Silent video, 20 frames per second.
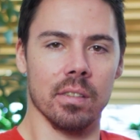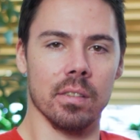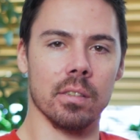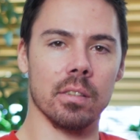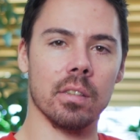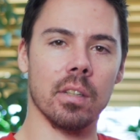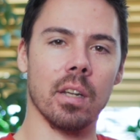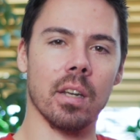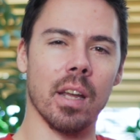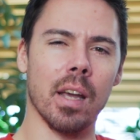
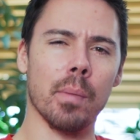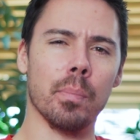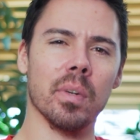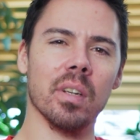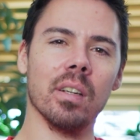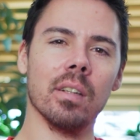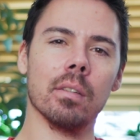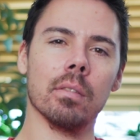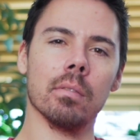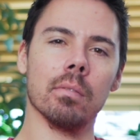It's not
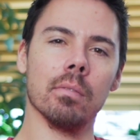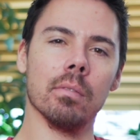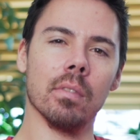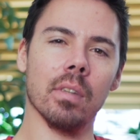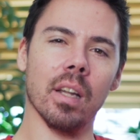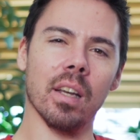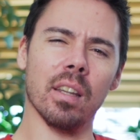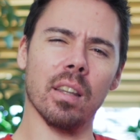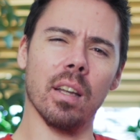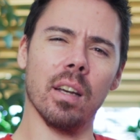happening
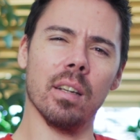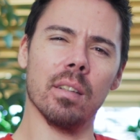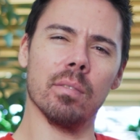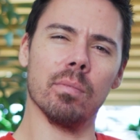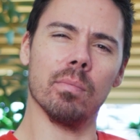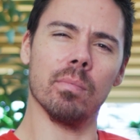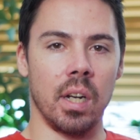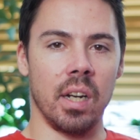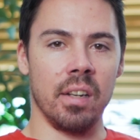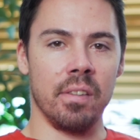like that.
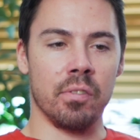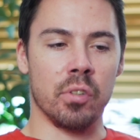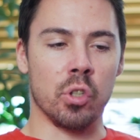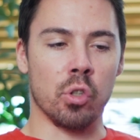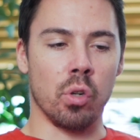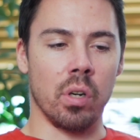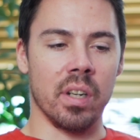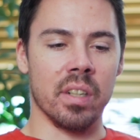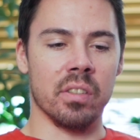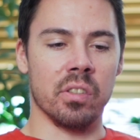I have
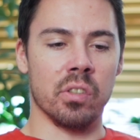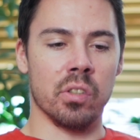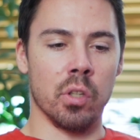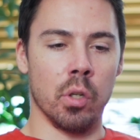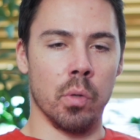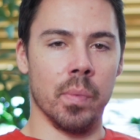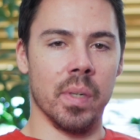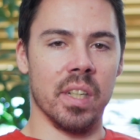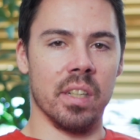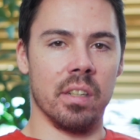tried
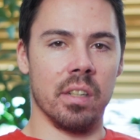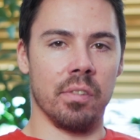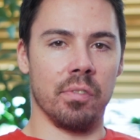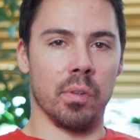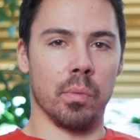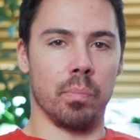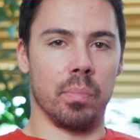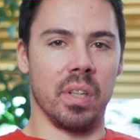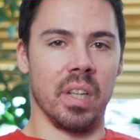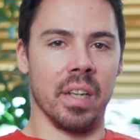so many
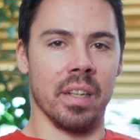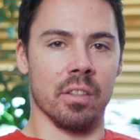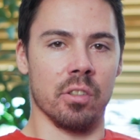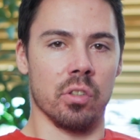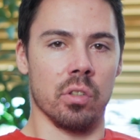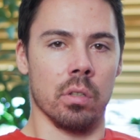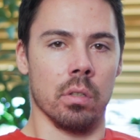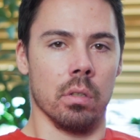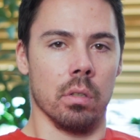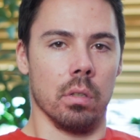different
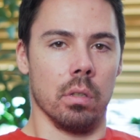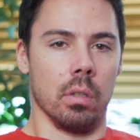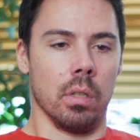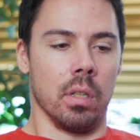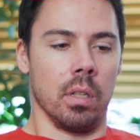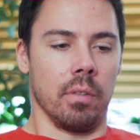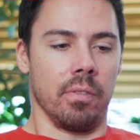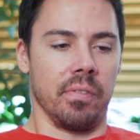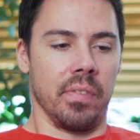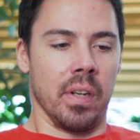plants
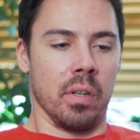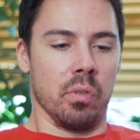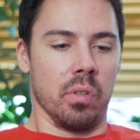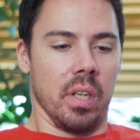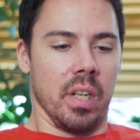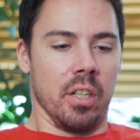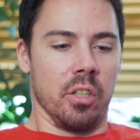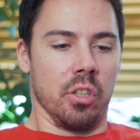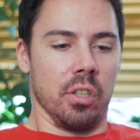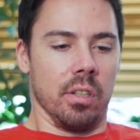in a
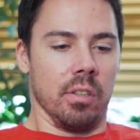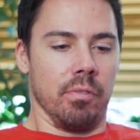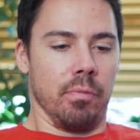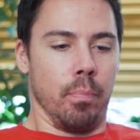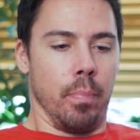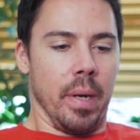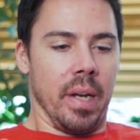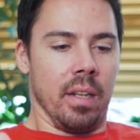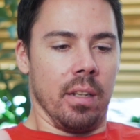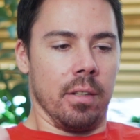foundation
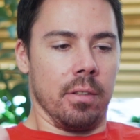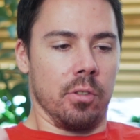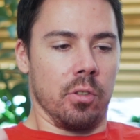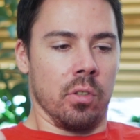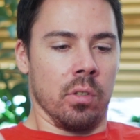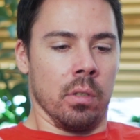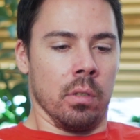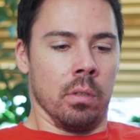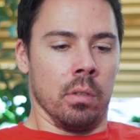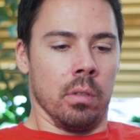of
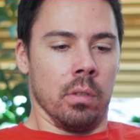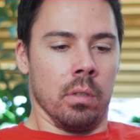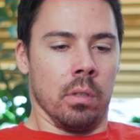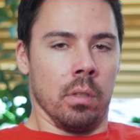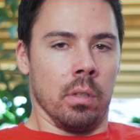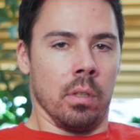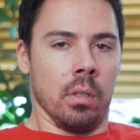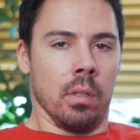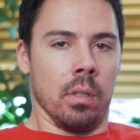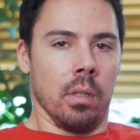balance,
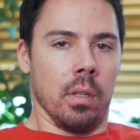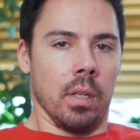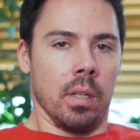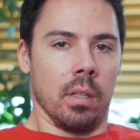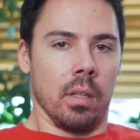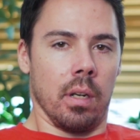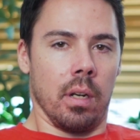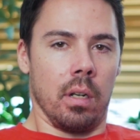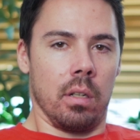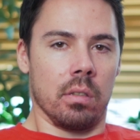and
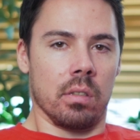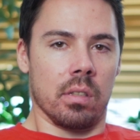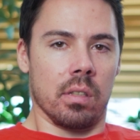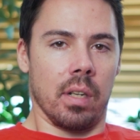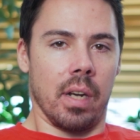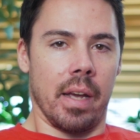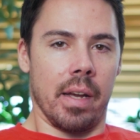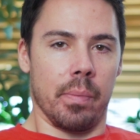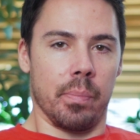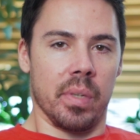they all
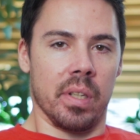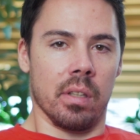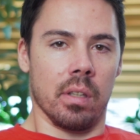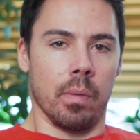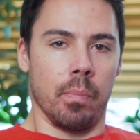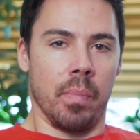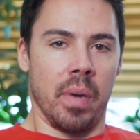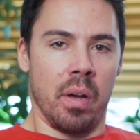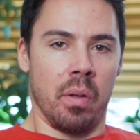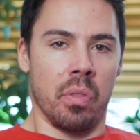slap me in
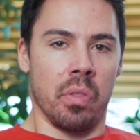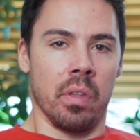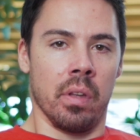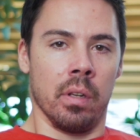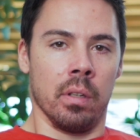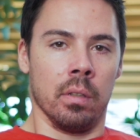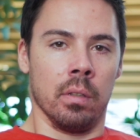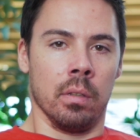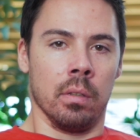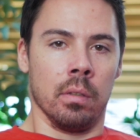the mouth.
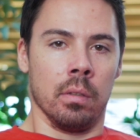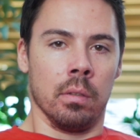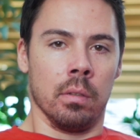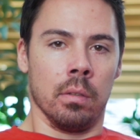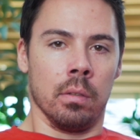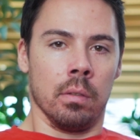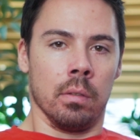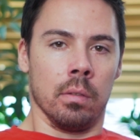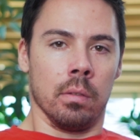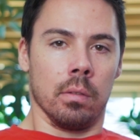
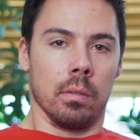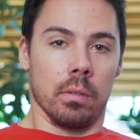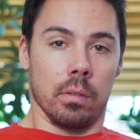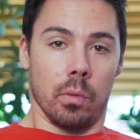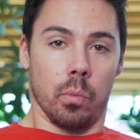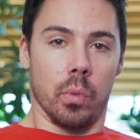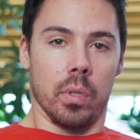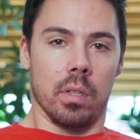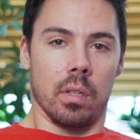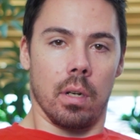So
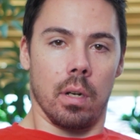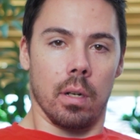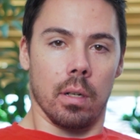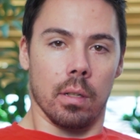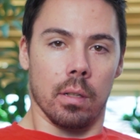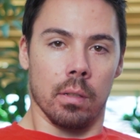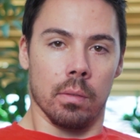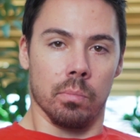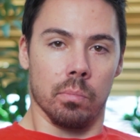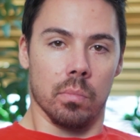we
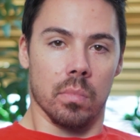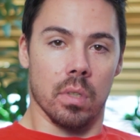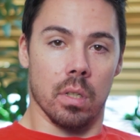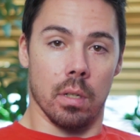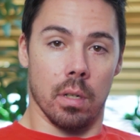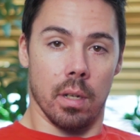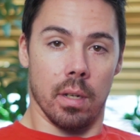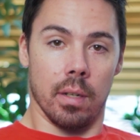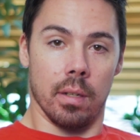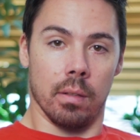talk
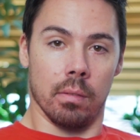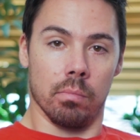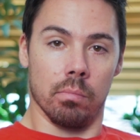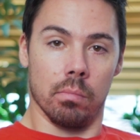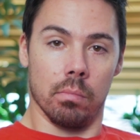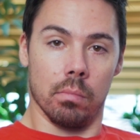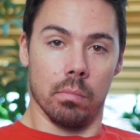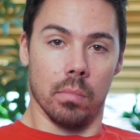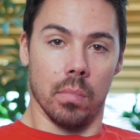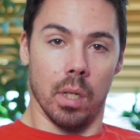today
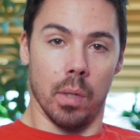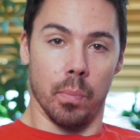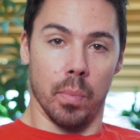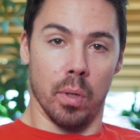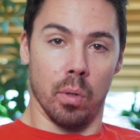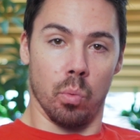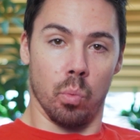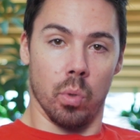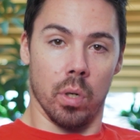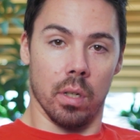
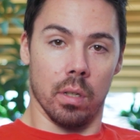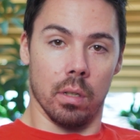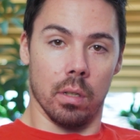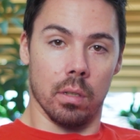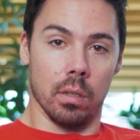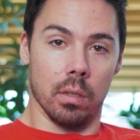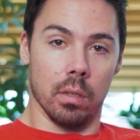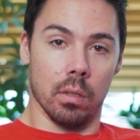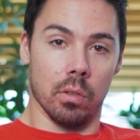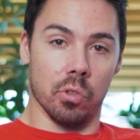about what
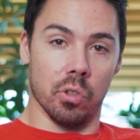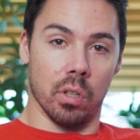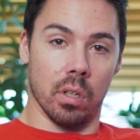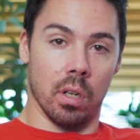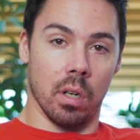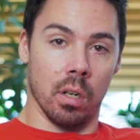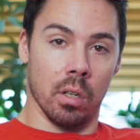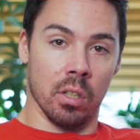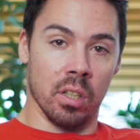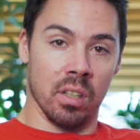is a
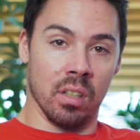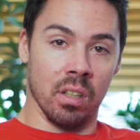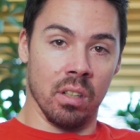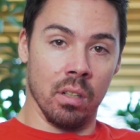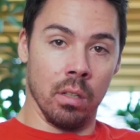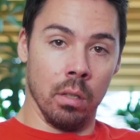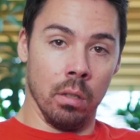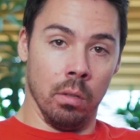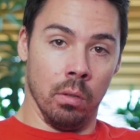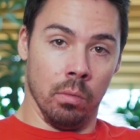carny to
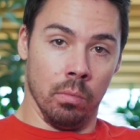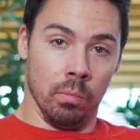do.